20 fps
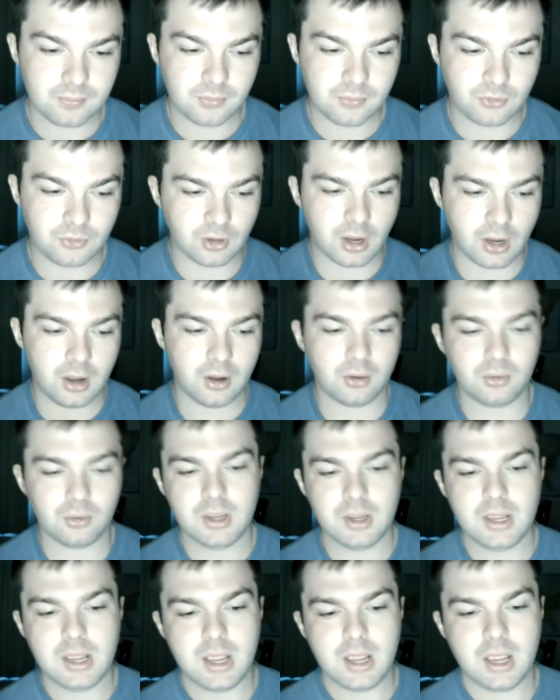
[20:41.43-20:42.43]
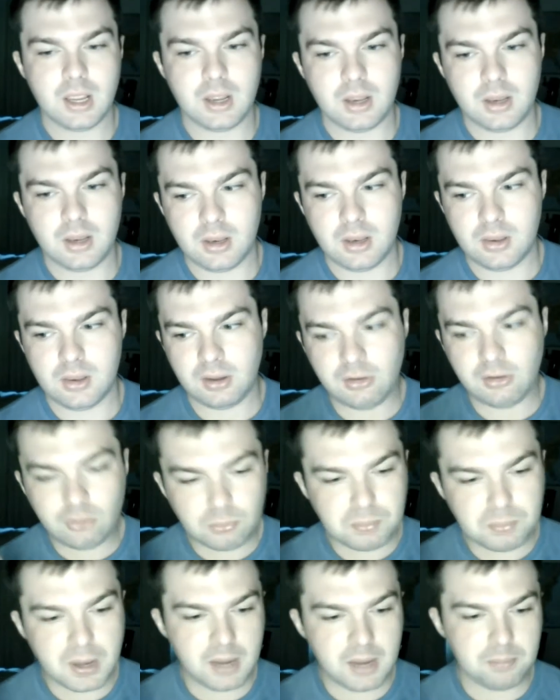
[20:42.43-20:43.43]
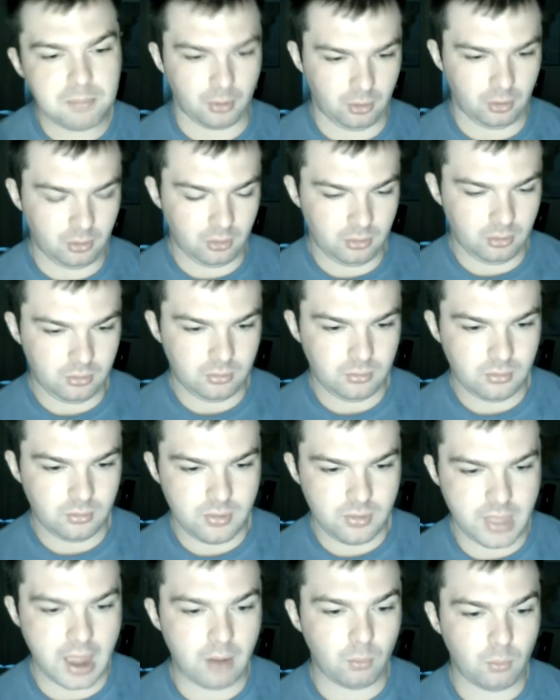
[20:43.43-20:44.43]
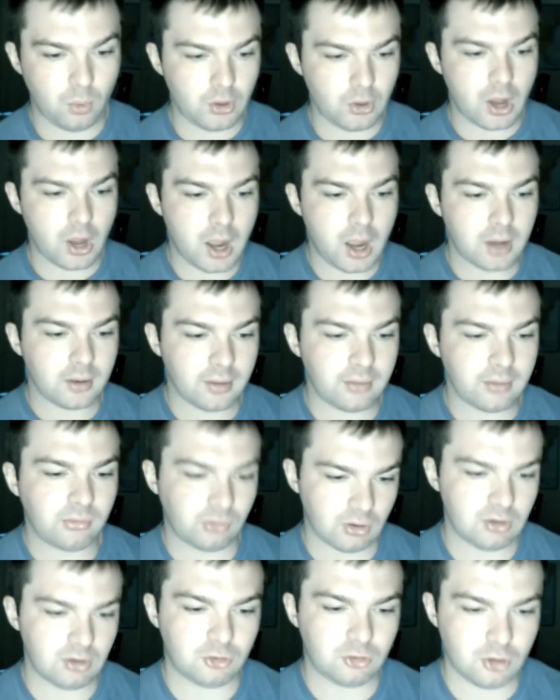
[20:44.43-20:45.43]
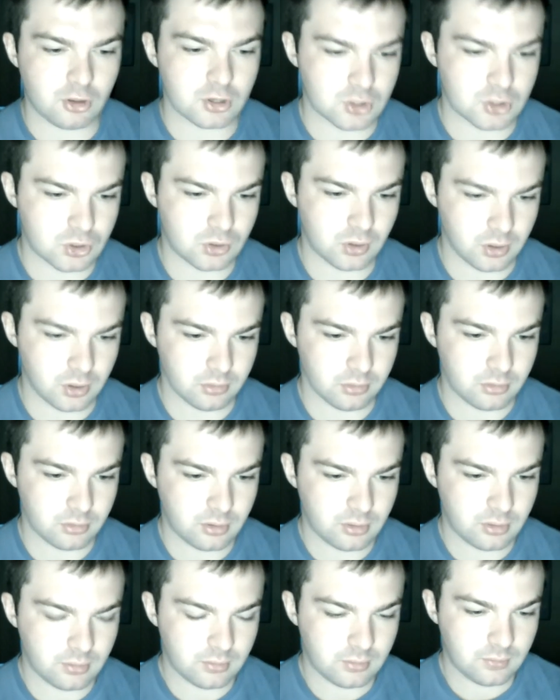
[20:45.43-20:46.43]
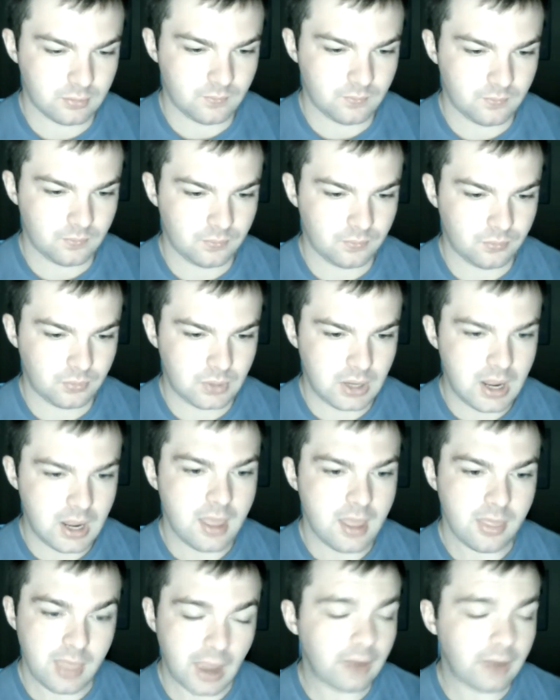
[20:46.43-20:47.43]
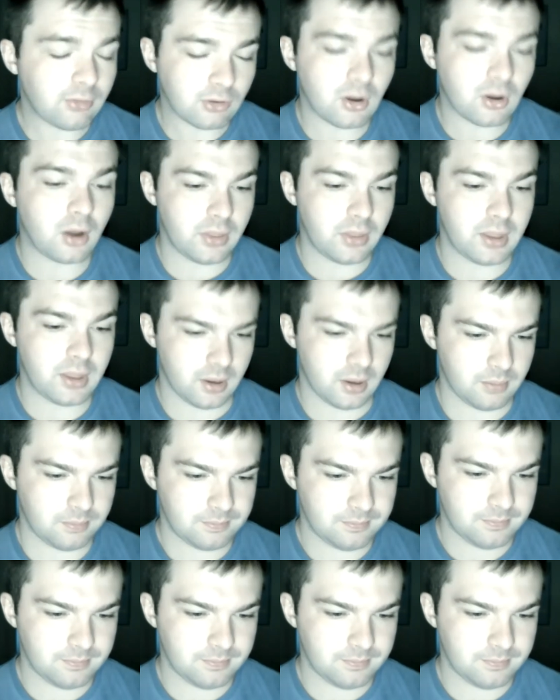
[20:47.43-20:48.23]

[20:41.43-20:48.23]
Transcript: So these people that will not listen to the truth, that's on them.